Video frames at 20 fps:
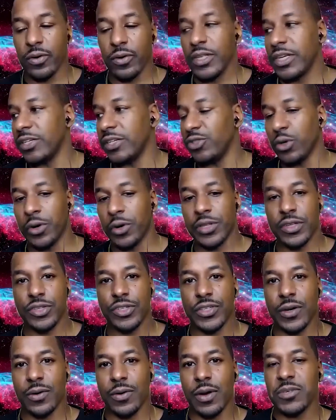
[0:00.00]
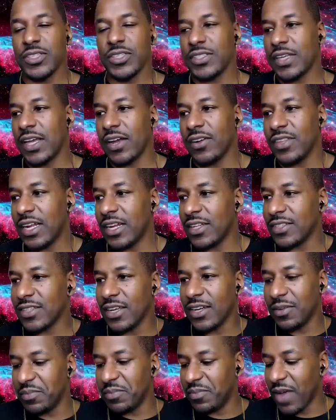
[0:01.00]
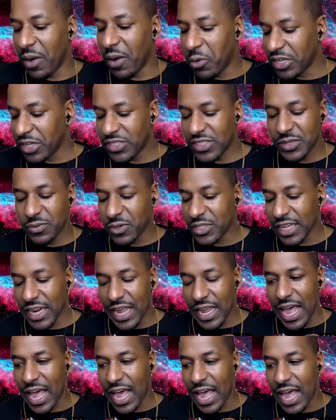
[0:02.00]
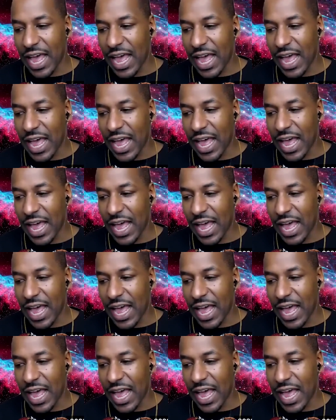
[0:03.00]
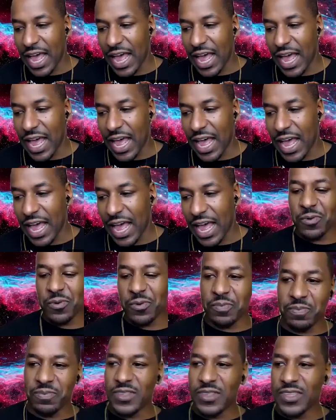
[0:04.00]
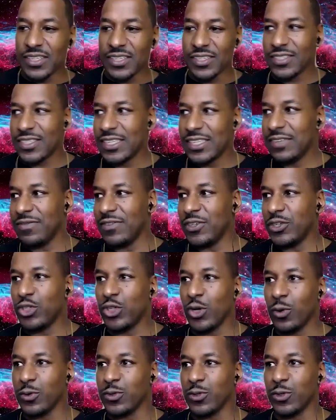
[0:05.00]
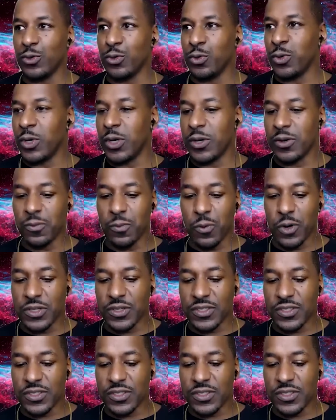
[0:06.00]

enjoying the show. I'm just scared that I want to see what's gonna happen because I don't like when these TV shows are doing